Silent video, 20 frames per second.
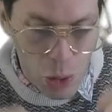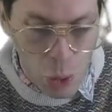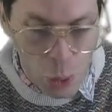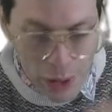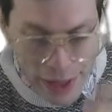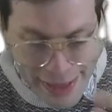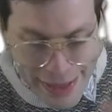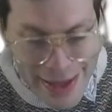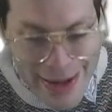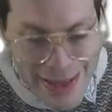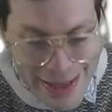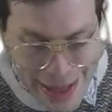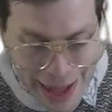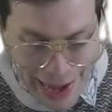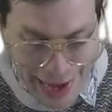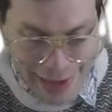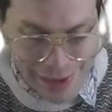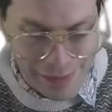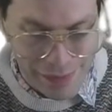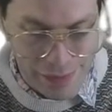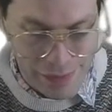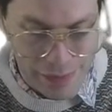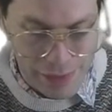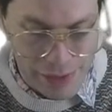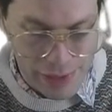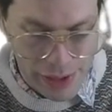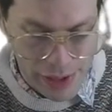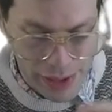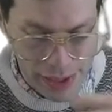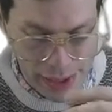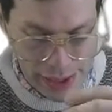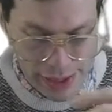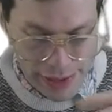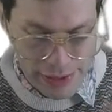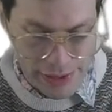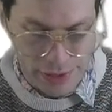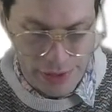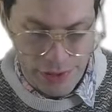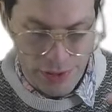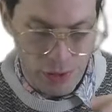Within that
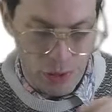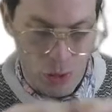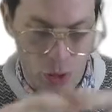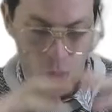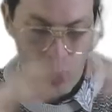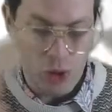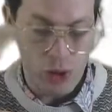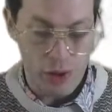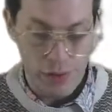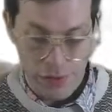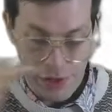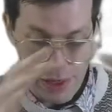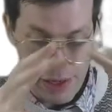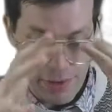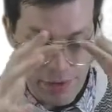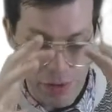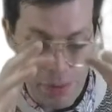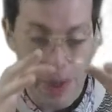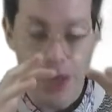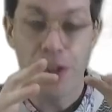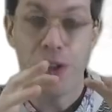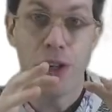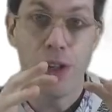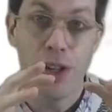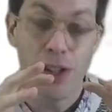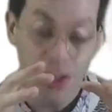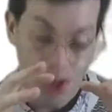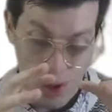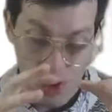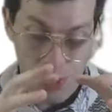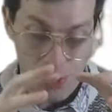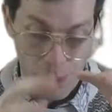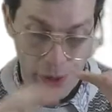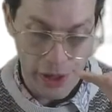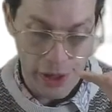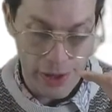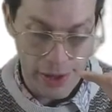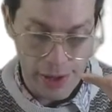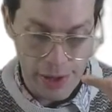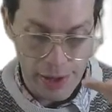is all of the information that goes
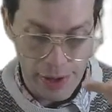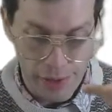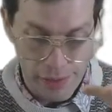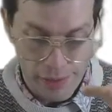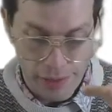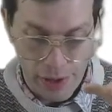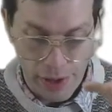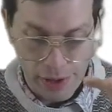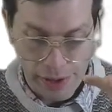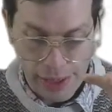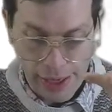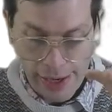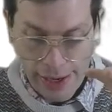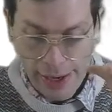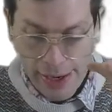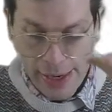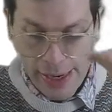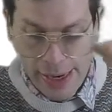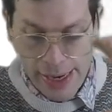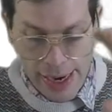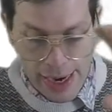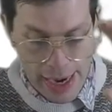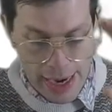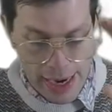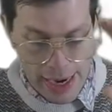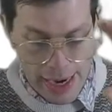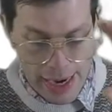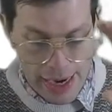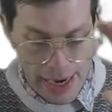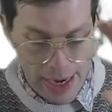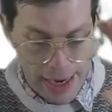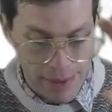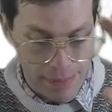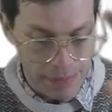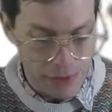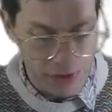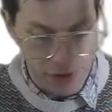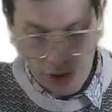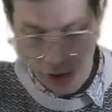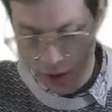within there. Okay,
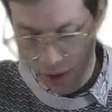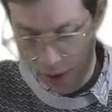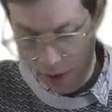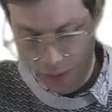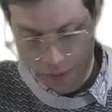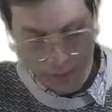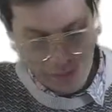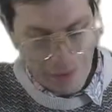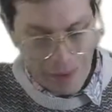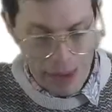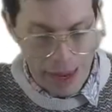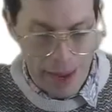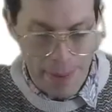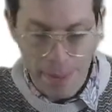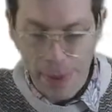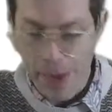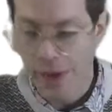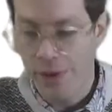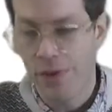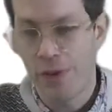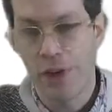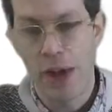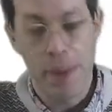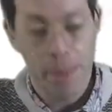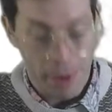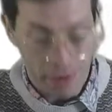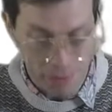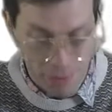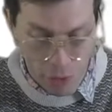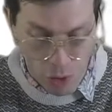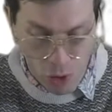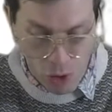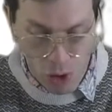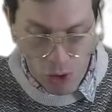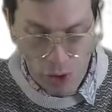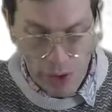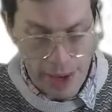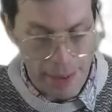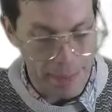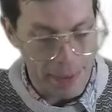so
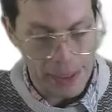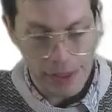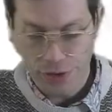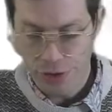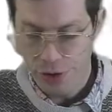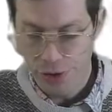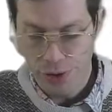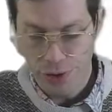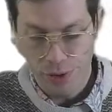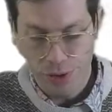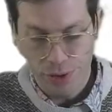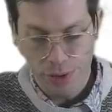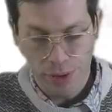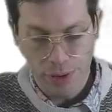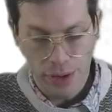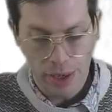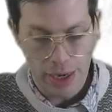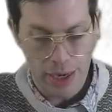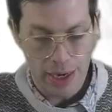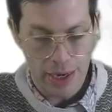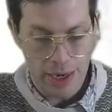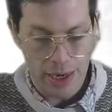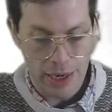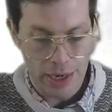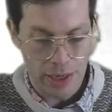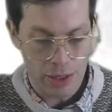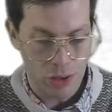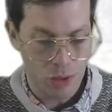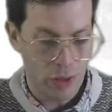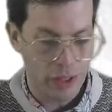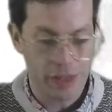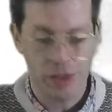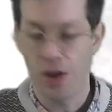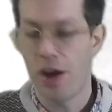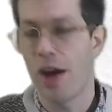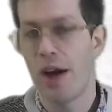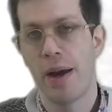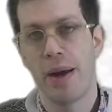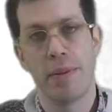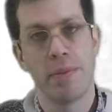MP4, MP2,
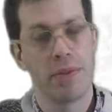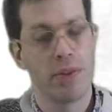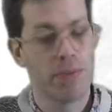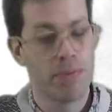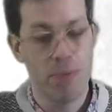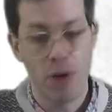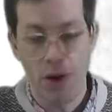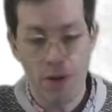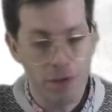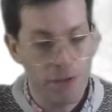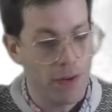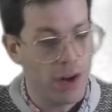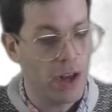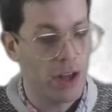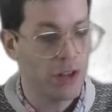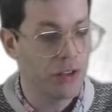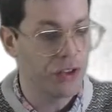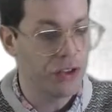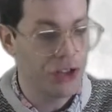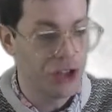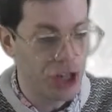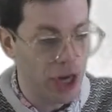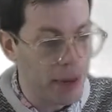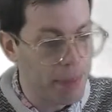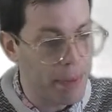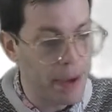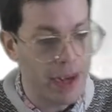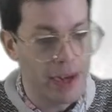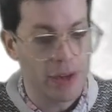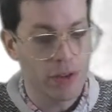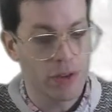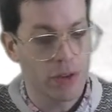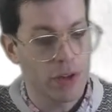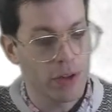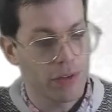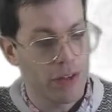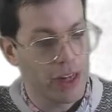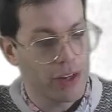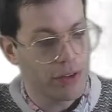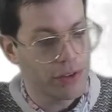QuickTimes, MOV files, JPEGs,
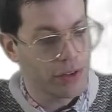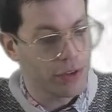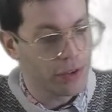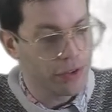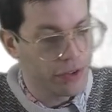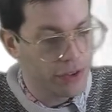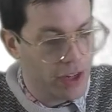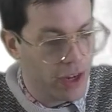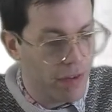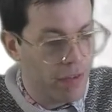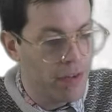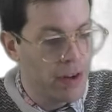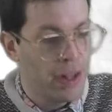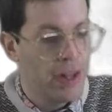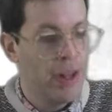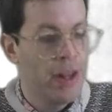all of that sort of stuff.